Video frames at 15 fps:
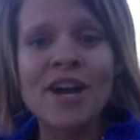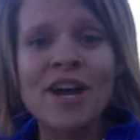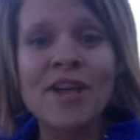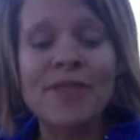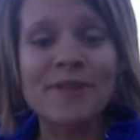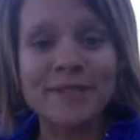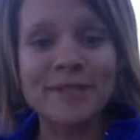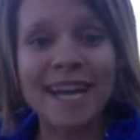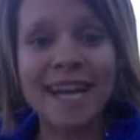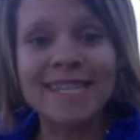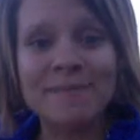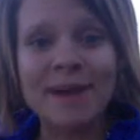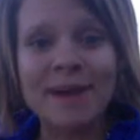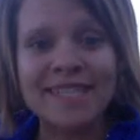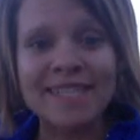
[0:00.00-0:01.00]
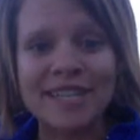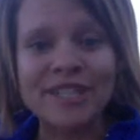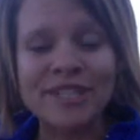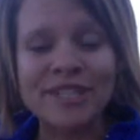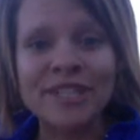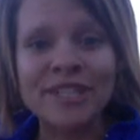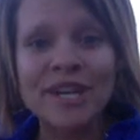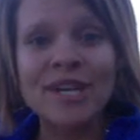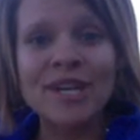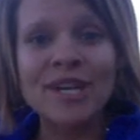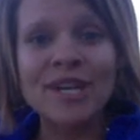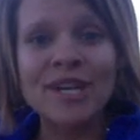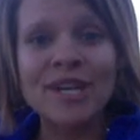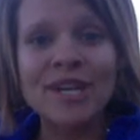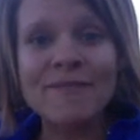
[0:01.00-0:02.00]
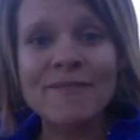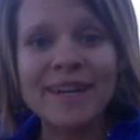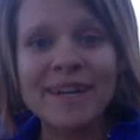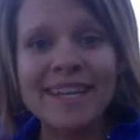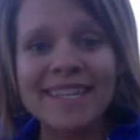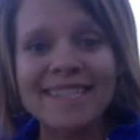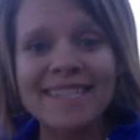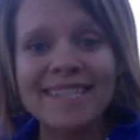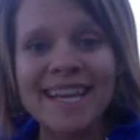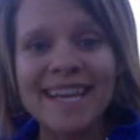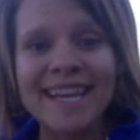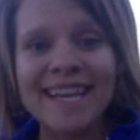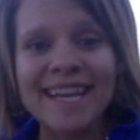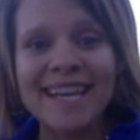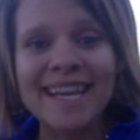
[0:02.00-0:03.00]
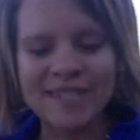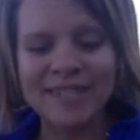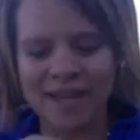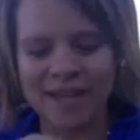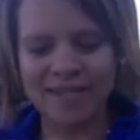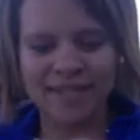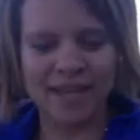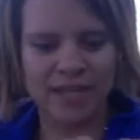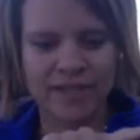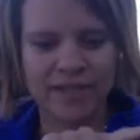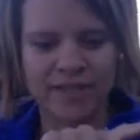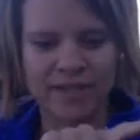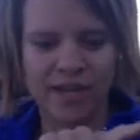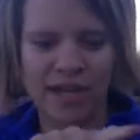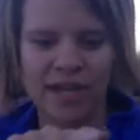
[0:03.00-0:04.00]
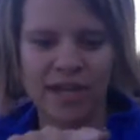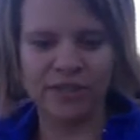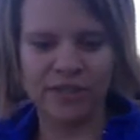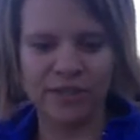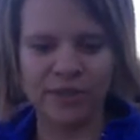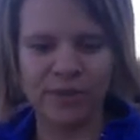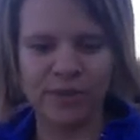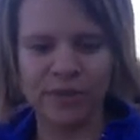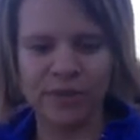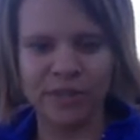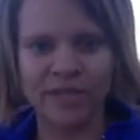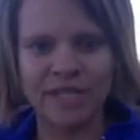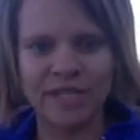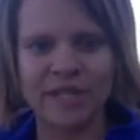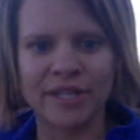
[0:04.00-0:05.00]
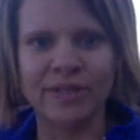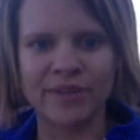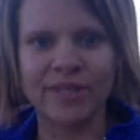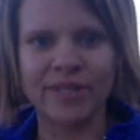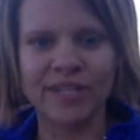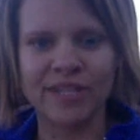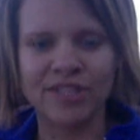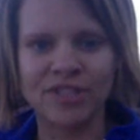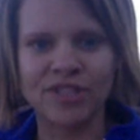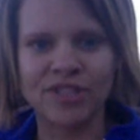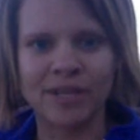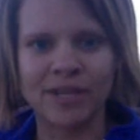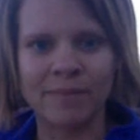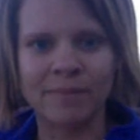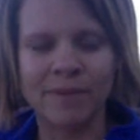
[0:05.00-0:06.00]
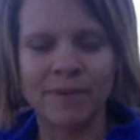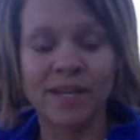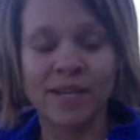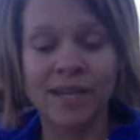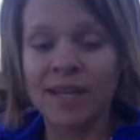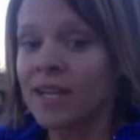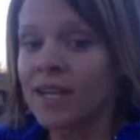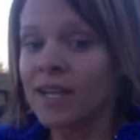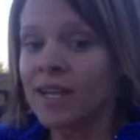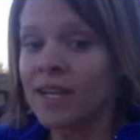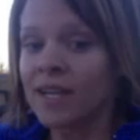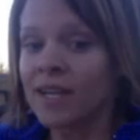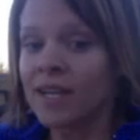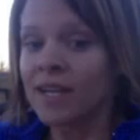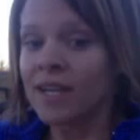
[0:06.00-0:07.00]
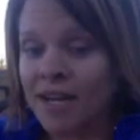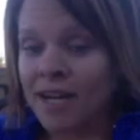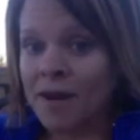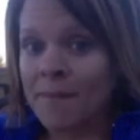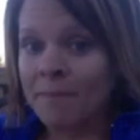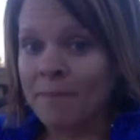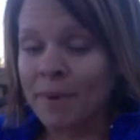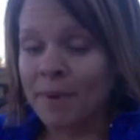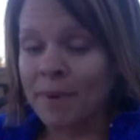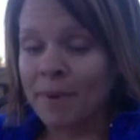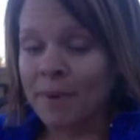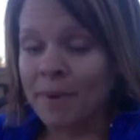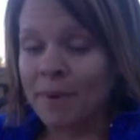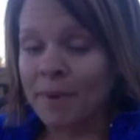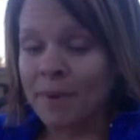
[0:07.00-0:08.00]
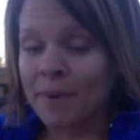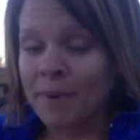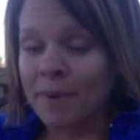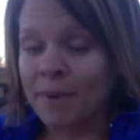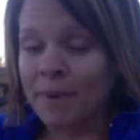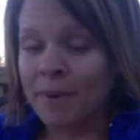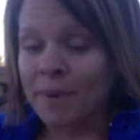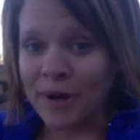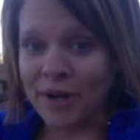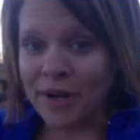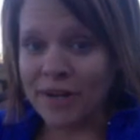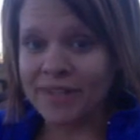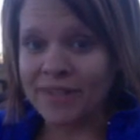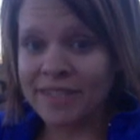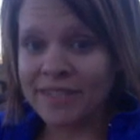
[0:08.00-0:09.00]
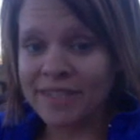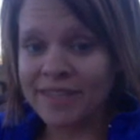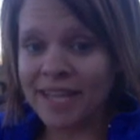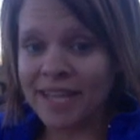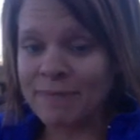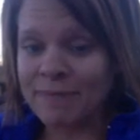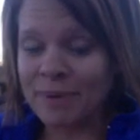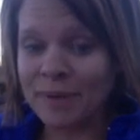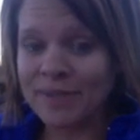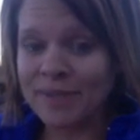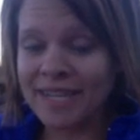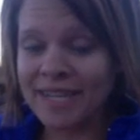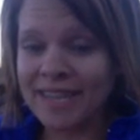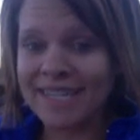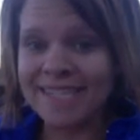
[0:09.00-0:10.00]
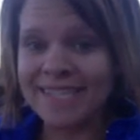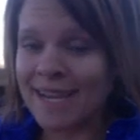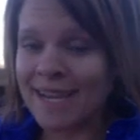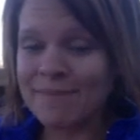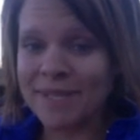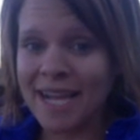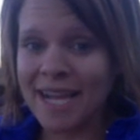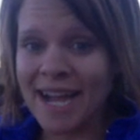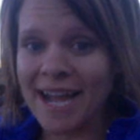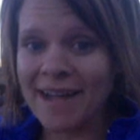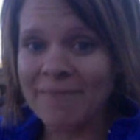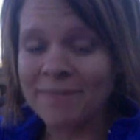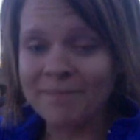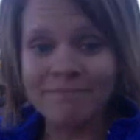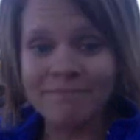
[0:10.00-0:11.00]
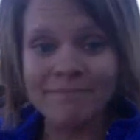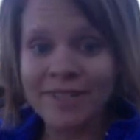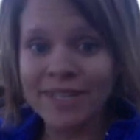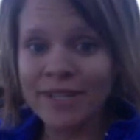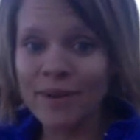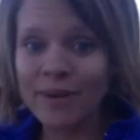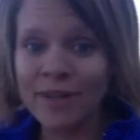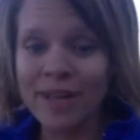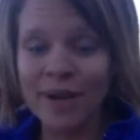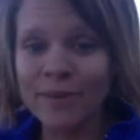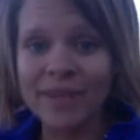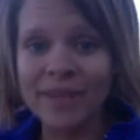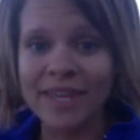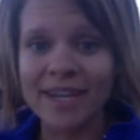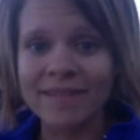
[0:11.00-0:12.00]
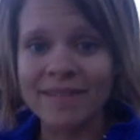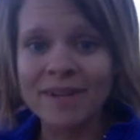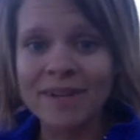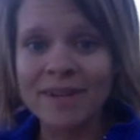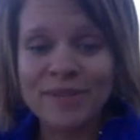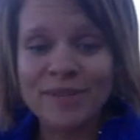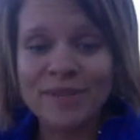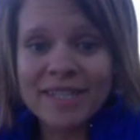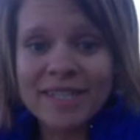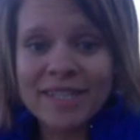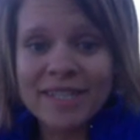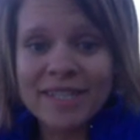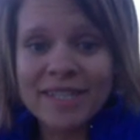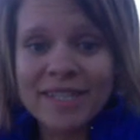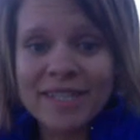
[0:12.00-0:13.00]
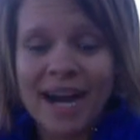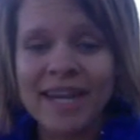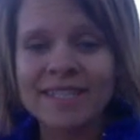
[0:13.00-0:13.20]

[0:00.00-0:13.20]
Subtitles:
through text message. So everybody gets a text message that says Ashley Kugler is in a relationship. But the other part that I posted at the same time didn't go along with it. So that's all they got.